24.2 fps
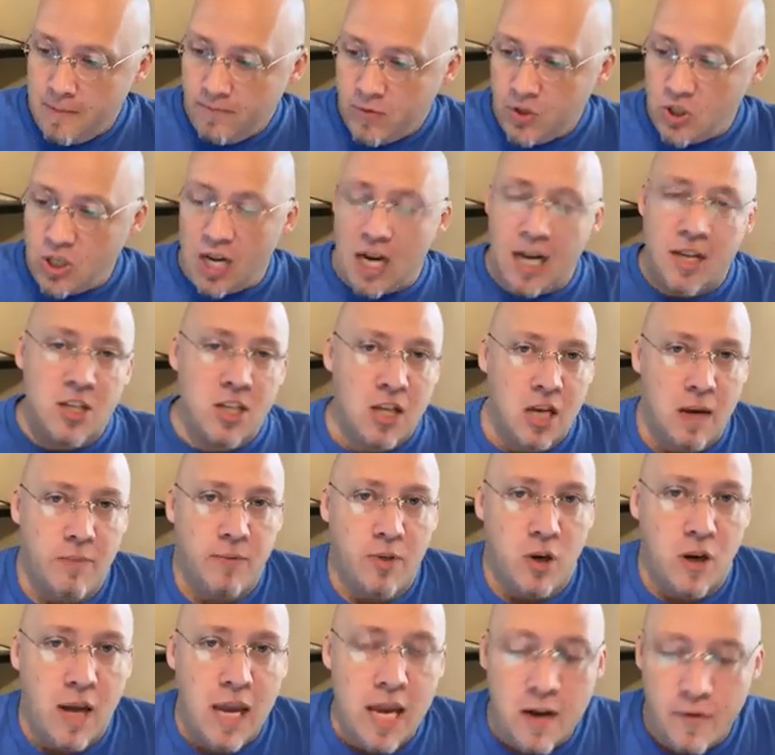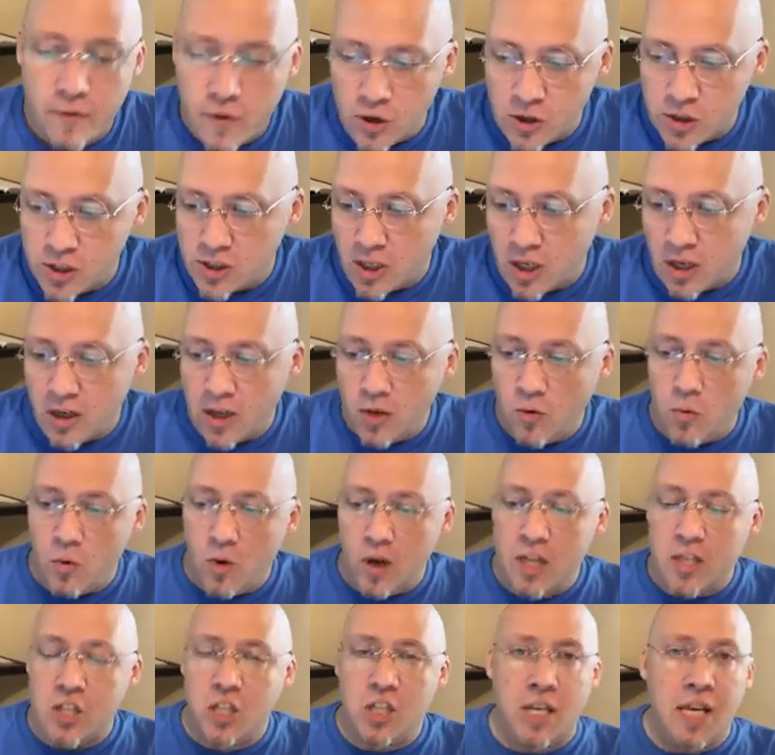John chapter 8, verse
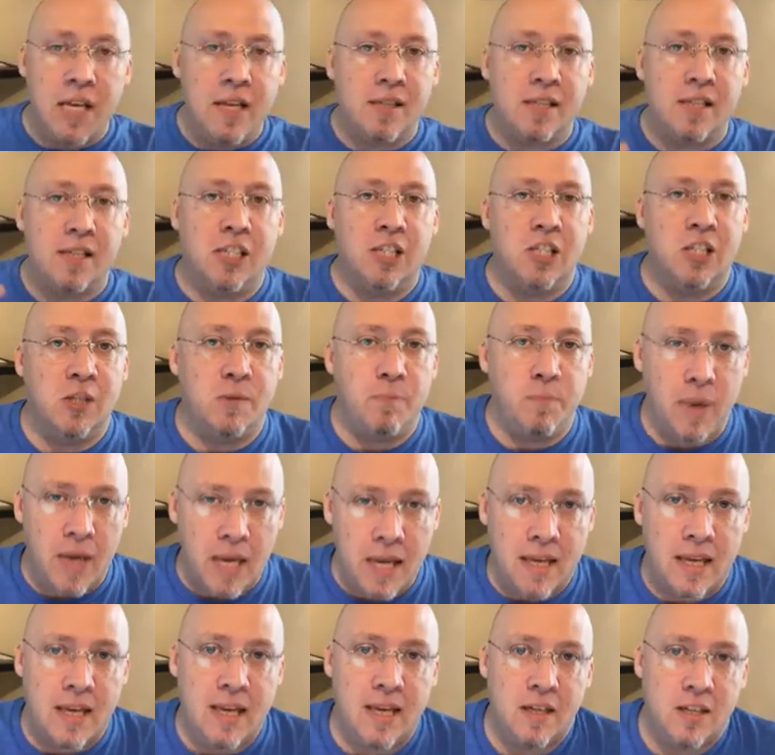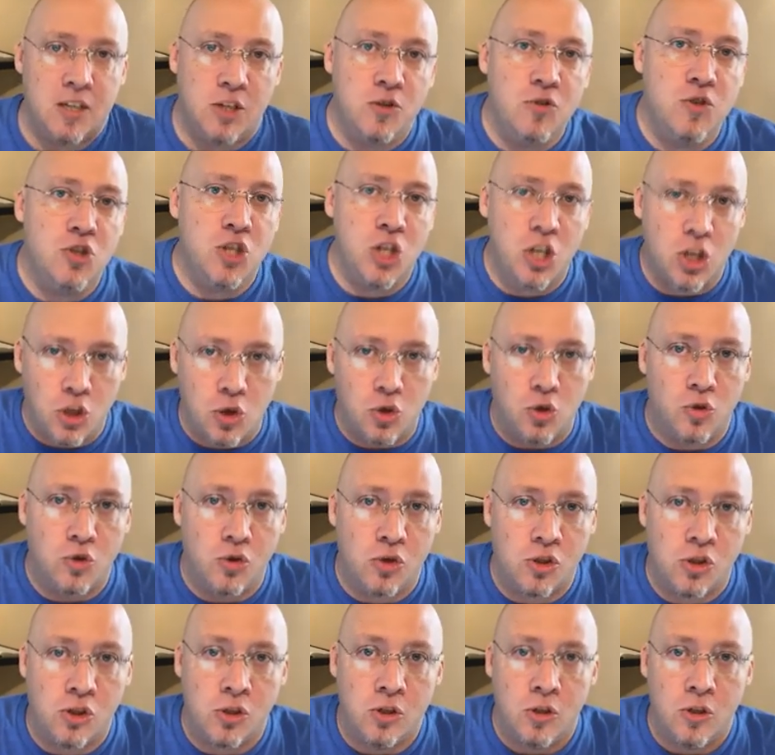31, Jesus is speaking to
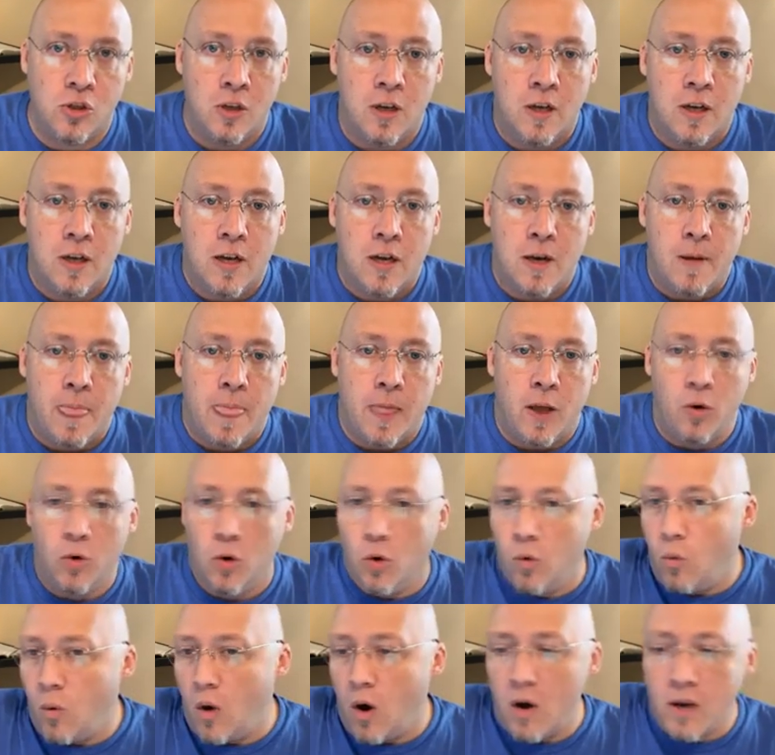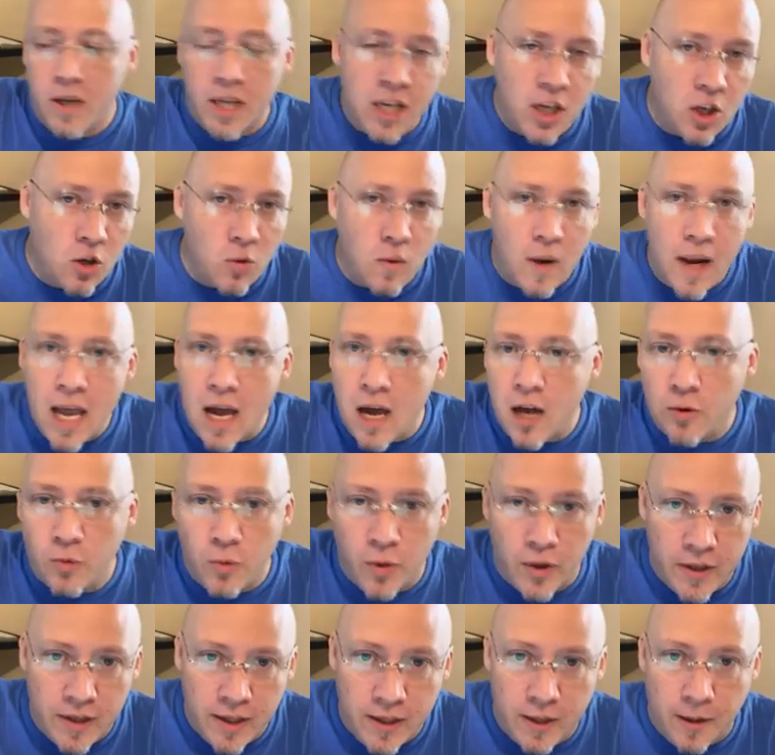Jews who were walking around
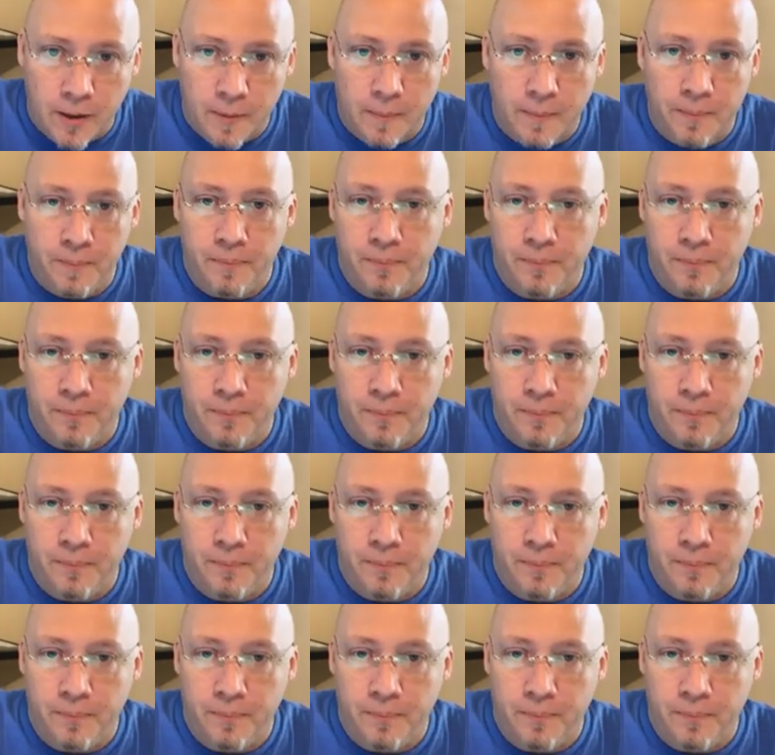with him.